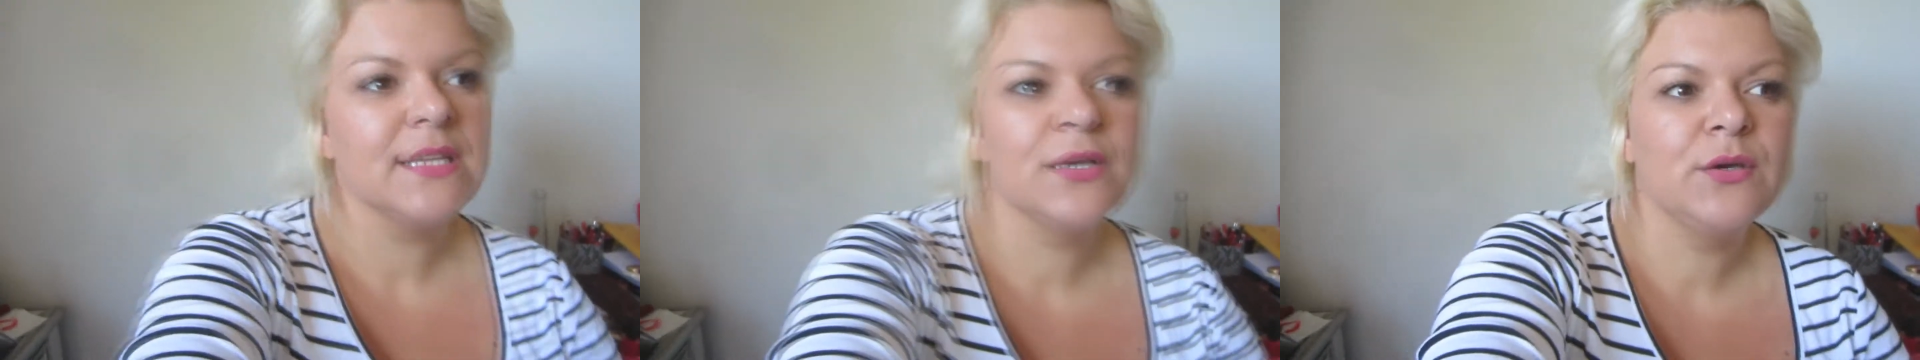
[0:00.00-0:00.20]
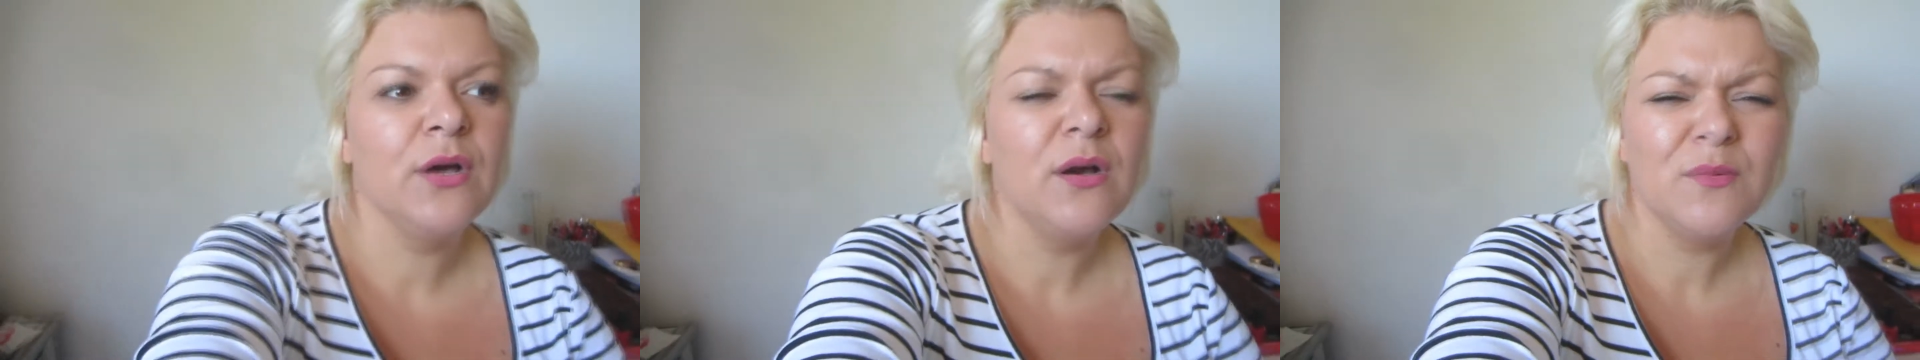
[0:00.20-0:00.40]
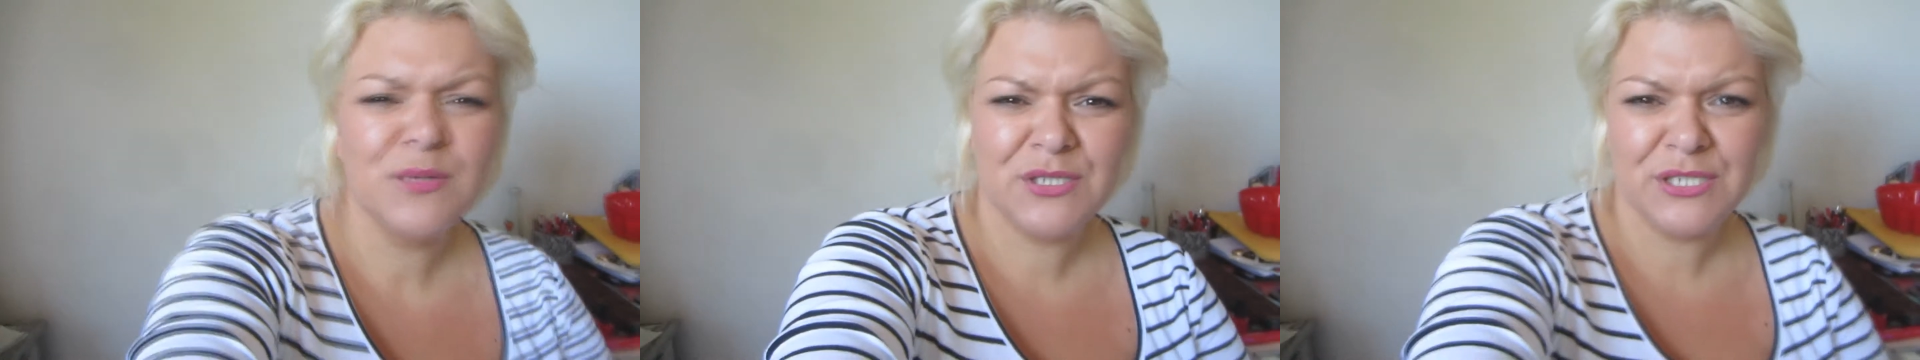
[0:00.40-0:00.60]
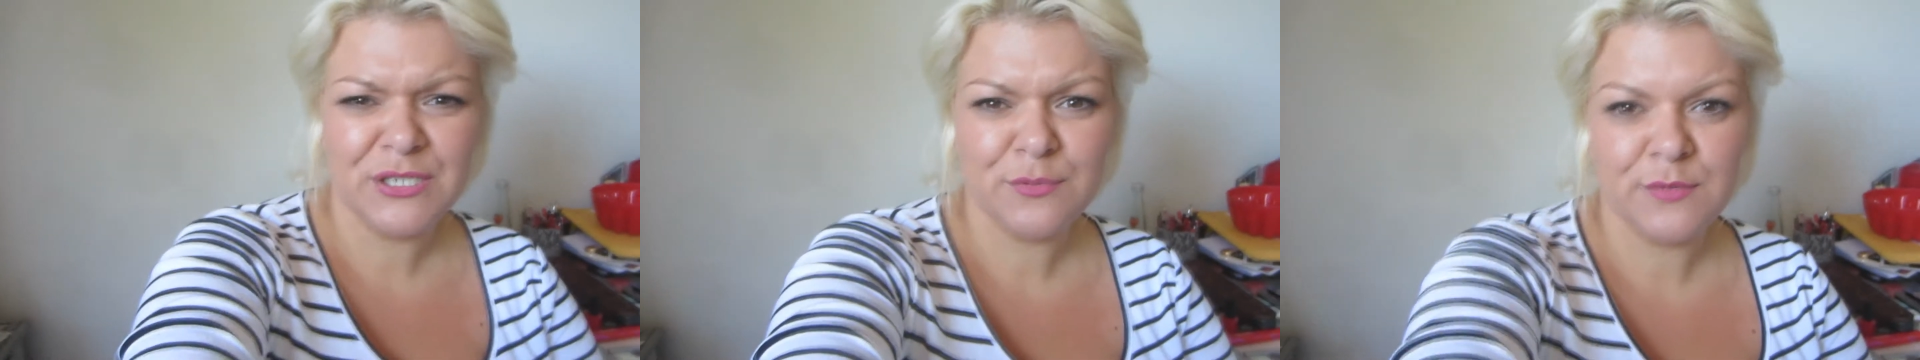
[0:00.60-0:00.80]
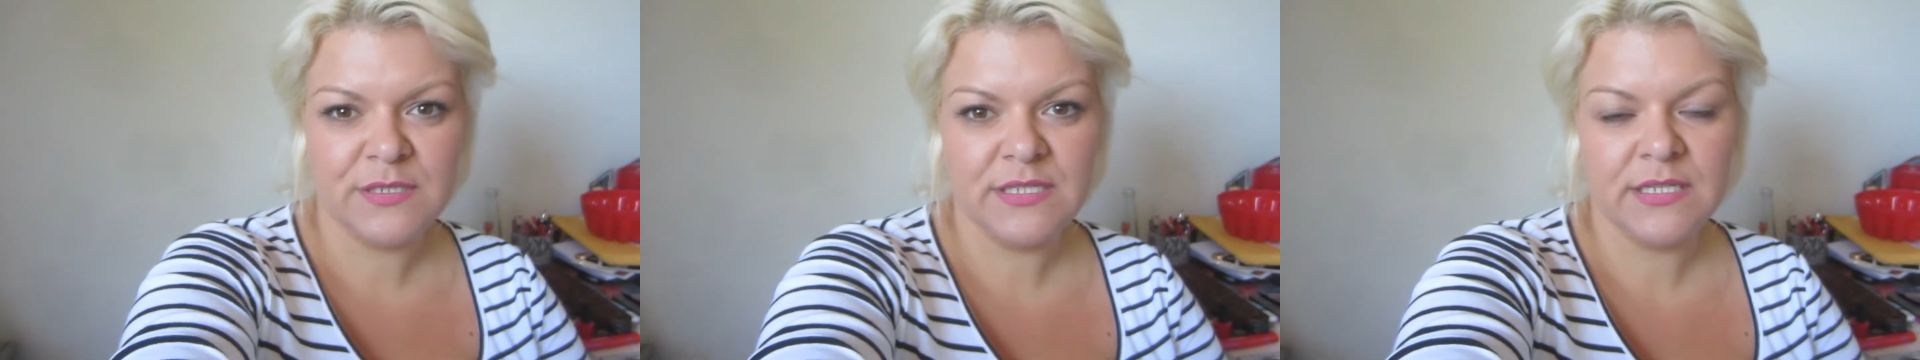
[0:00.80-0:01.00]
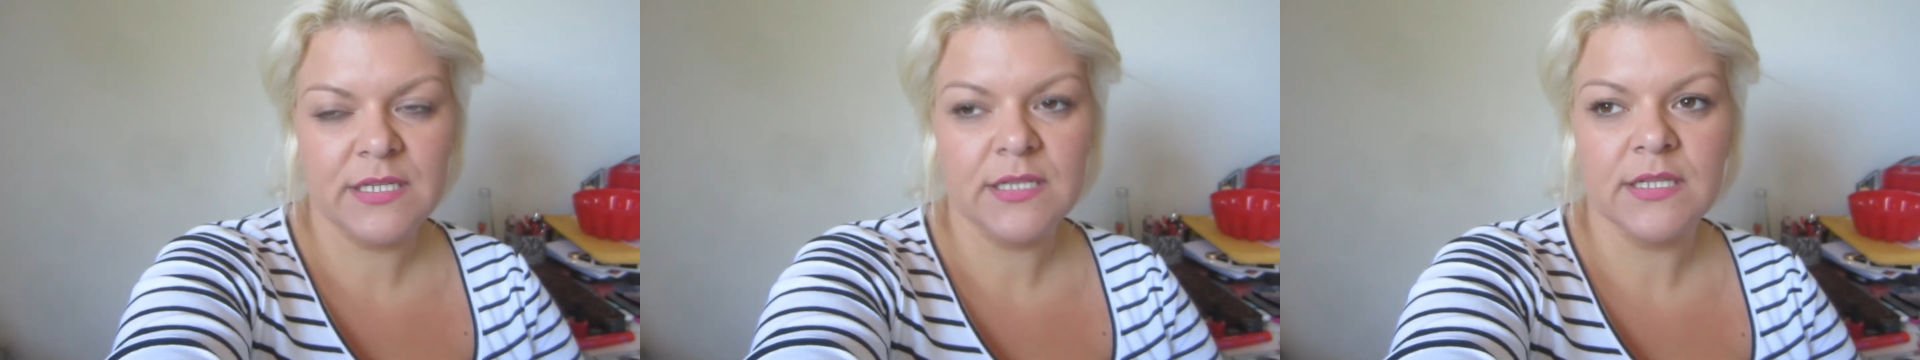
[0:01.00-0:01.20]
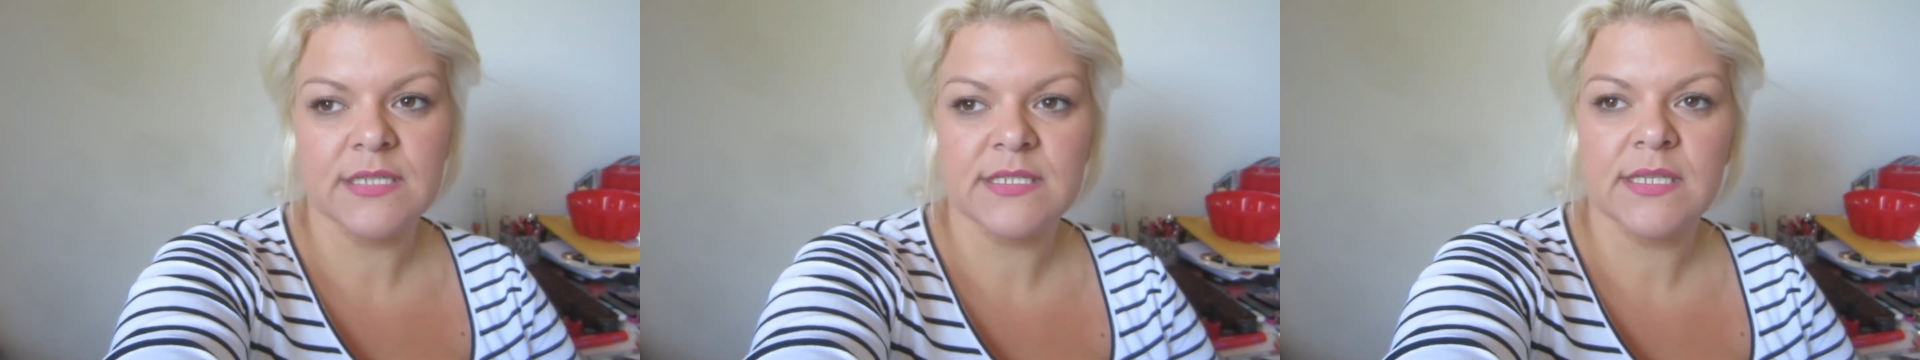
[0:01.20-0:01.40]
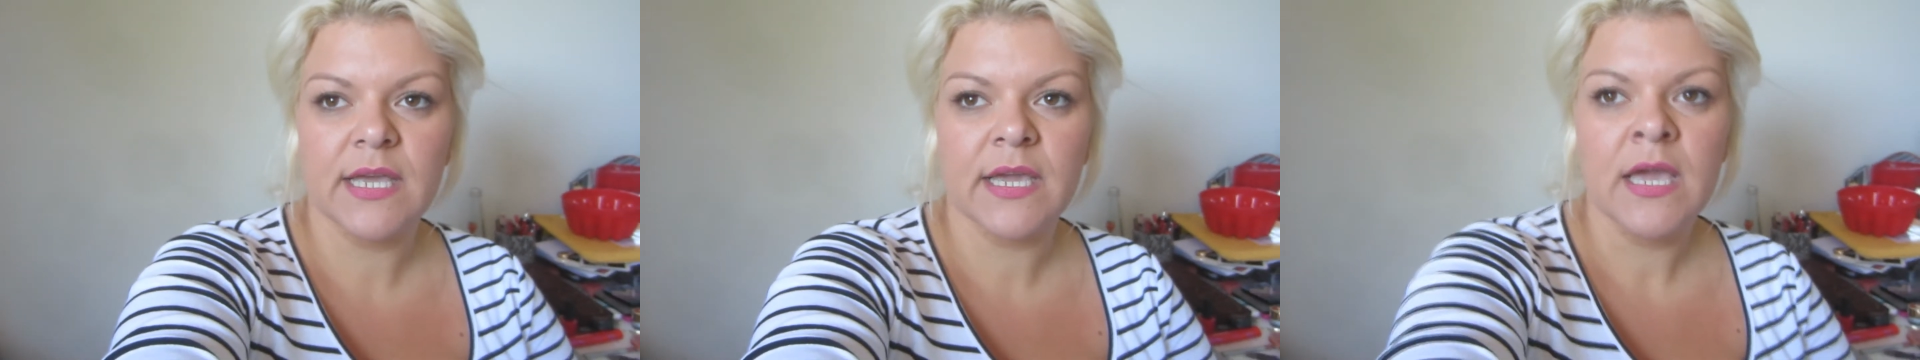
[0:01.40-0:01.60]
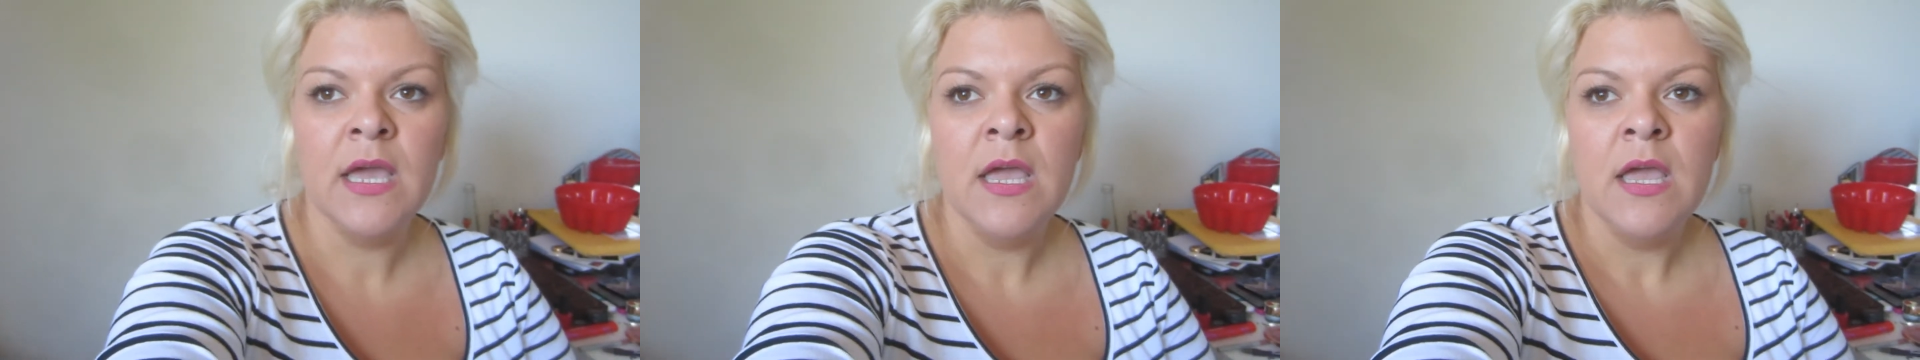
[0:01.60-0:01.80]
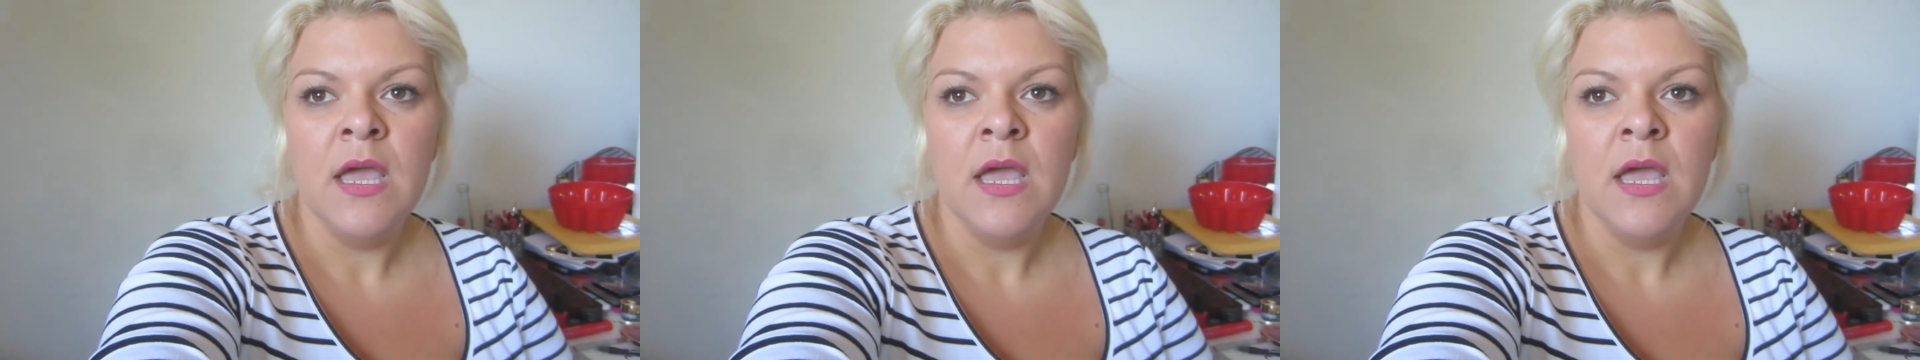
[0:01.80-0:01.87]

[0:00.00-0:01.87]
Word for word: I got was just ridiculous. Like,